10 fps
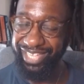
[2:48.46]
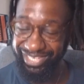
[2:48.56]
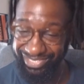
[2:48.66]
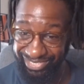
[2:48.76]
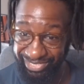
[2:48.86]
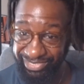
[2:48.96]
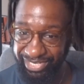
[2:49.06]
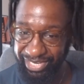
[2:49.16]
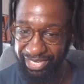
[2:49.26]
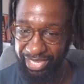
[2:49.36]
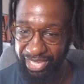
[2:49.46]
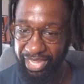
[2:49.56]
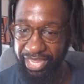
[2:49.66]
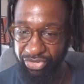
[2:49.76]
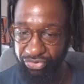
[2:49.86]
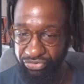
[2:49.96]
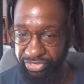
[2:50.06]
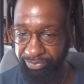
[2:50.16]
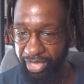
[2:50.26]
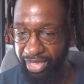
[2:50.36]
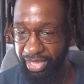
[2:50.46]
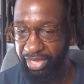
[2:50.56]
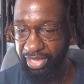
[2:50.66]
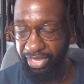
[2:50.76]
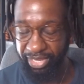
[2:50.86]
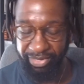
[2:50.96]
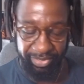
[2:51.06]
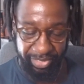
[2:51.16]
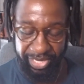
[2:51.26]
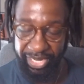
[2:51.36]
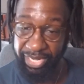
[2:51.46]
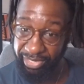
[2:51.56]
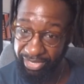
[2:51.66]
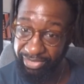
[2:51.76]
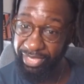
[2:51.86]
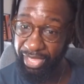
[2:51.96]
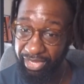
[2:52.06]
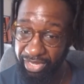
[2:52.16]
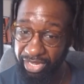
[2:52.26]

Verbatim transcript: the existing uh, energy and kind of that